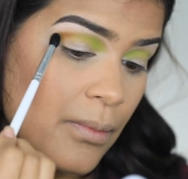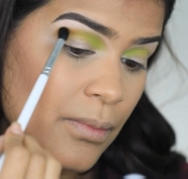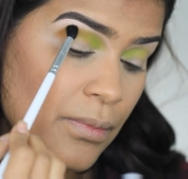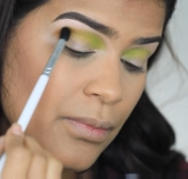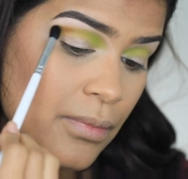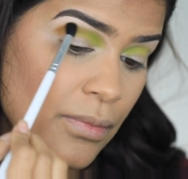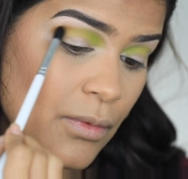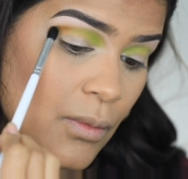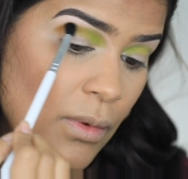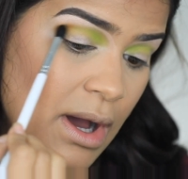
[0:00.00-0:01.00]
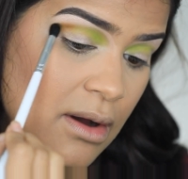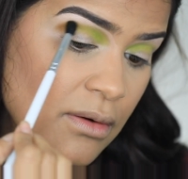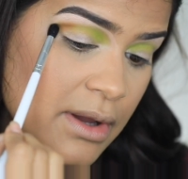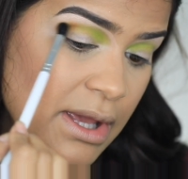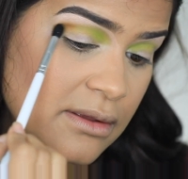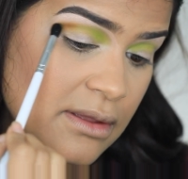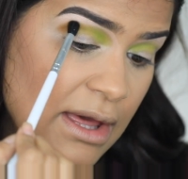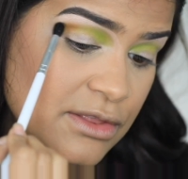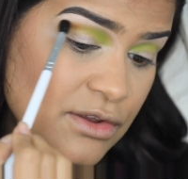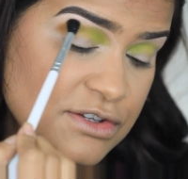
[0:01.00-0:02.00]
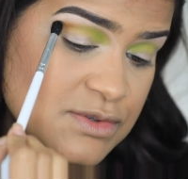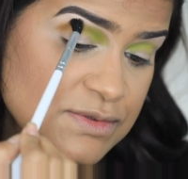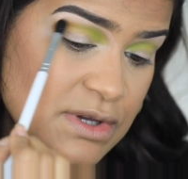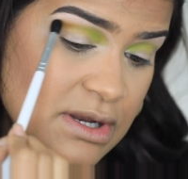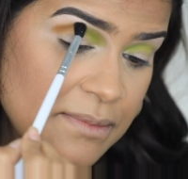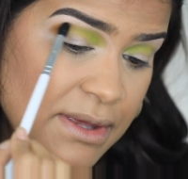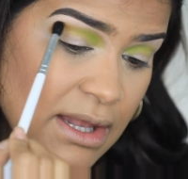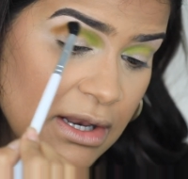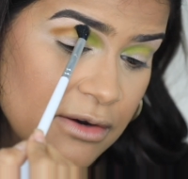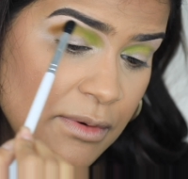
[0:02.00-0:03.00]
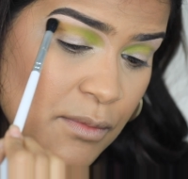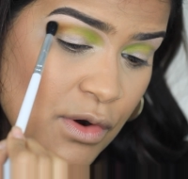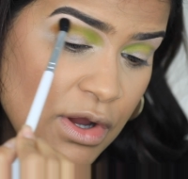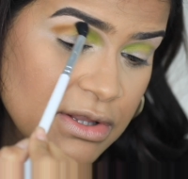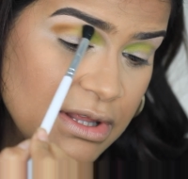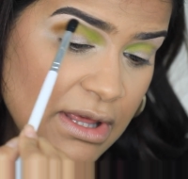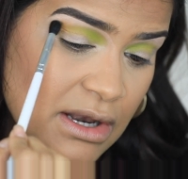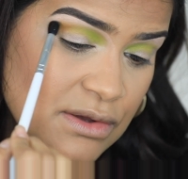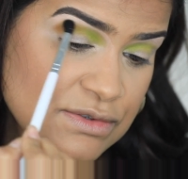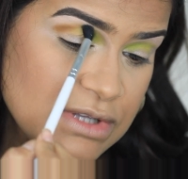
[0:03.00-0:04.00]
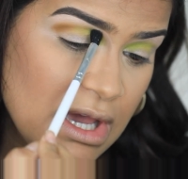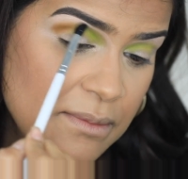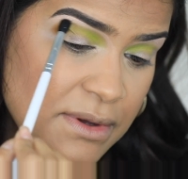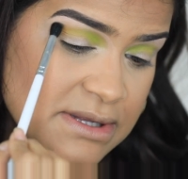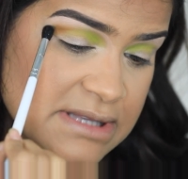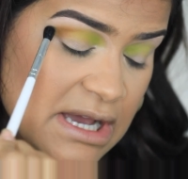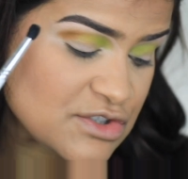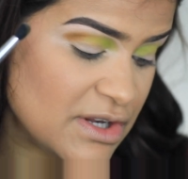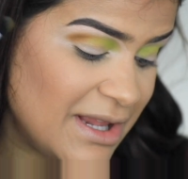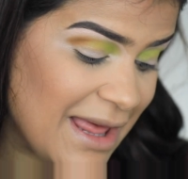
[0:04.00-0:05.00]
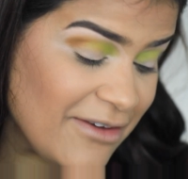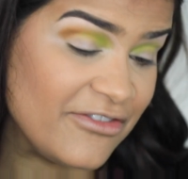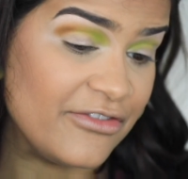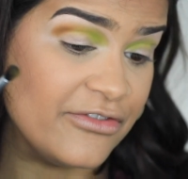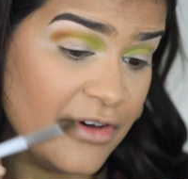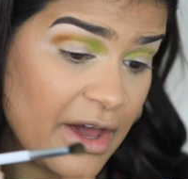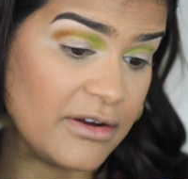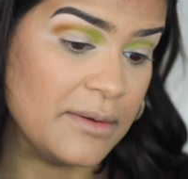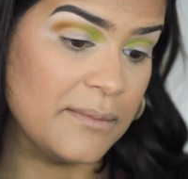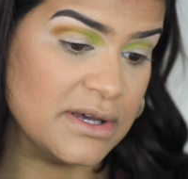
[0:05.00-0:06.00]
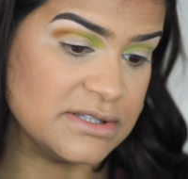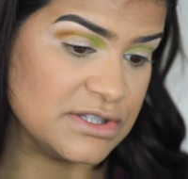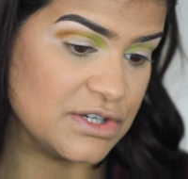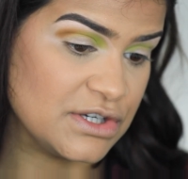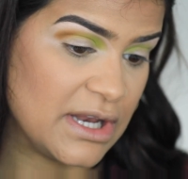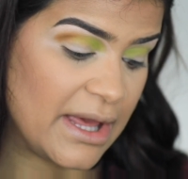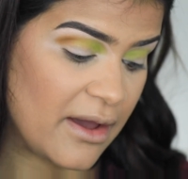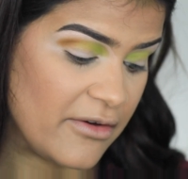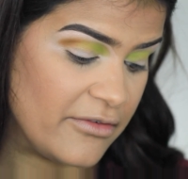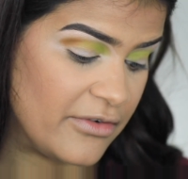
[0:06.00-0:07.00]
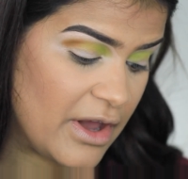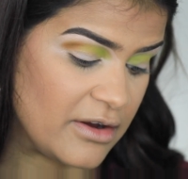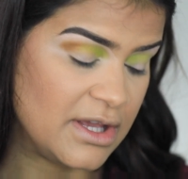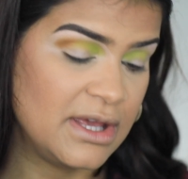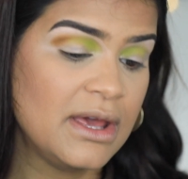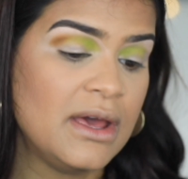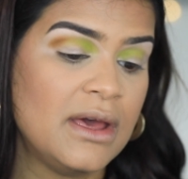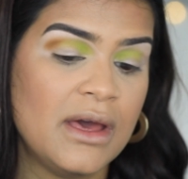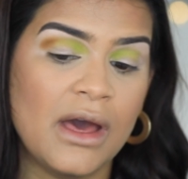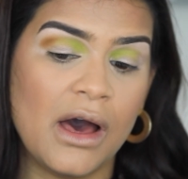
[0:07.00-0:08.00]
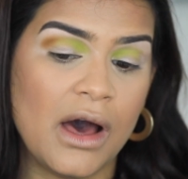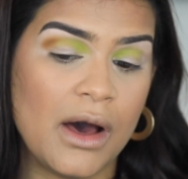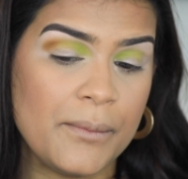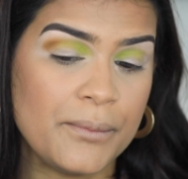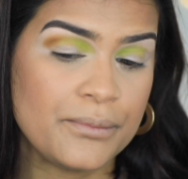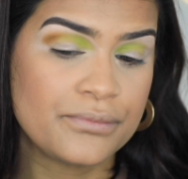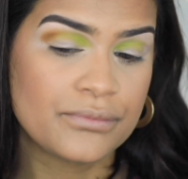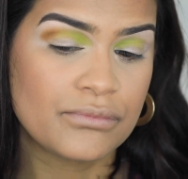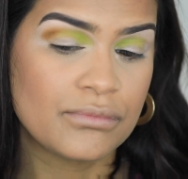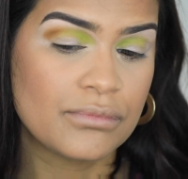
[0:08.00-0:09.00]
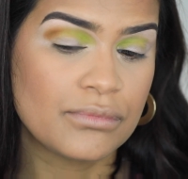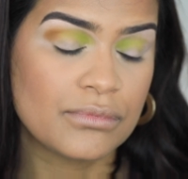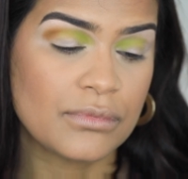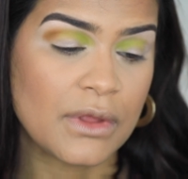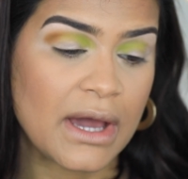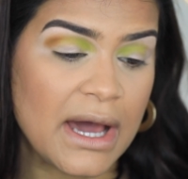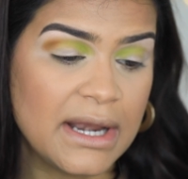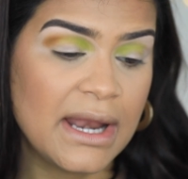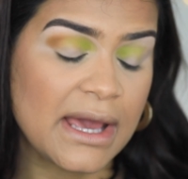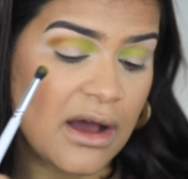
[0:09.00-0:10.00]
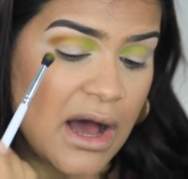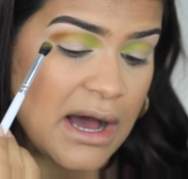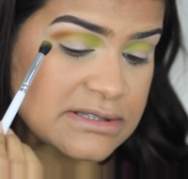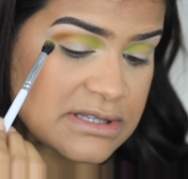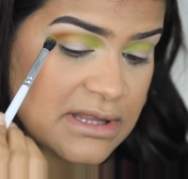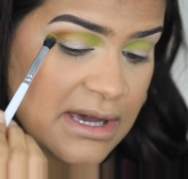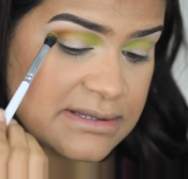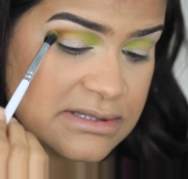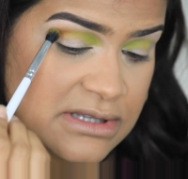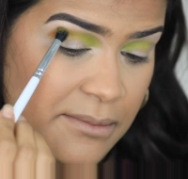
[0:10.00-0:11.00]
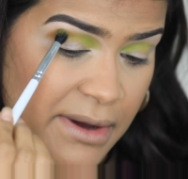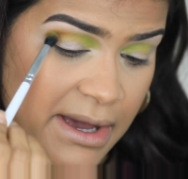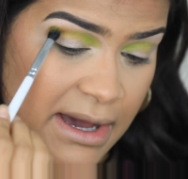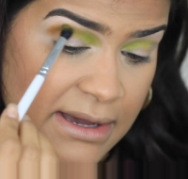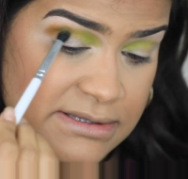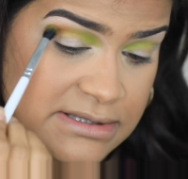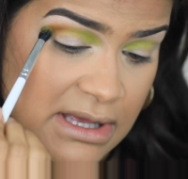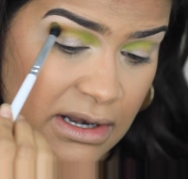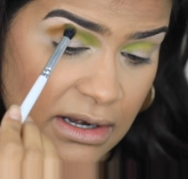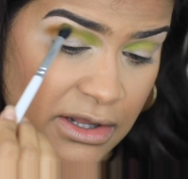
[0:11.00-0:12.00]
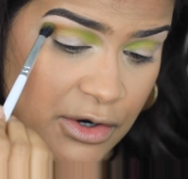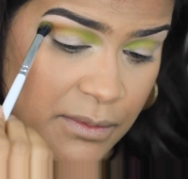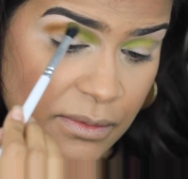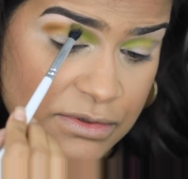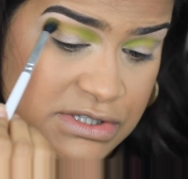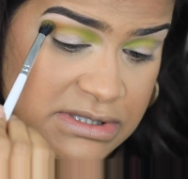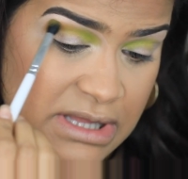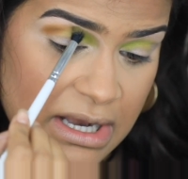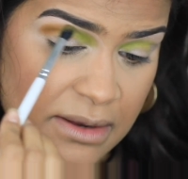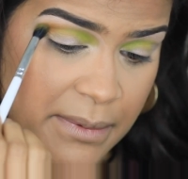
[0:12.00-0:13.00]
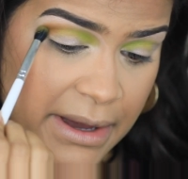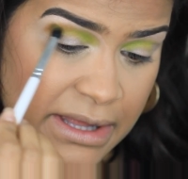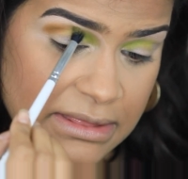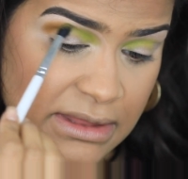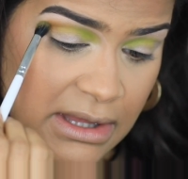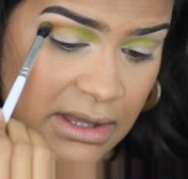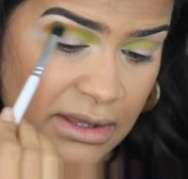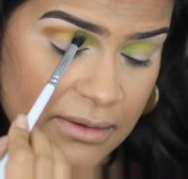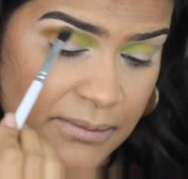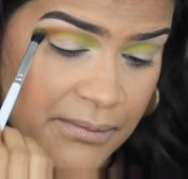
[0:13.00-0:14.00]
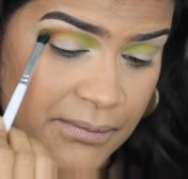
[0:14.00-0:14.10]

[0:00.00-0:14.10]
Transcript: Wow, okay. I thought this was gonna be a little bit more on the yellow side, but it's actually like very mustard, like very, kind of like oxidizes on my eyes a little bit, which is not a bad thing.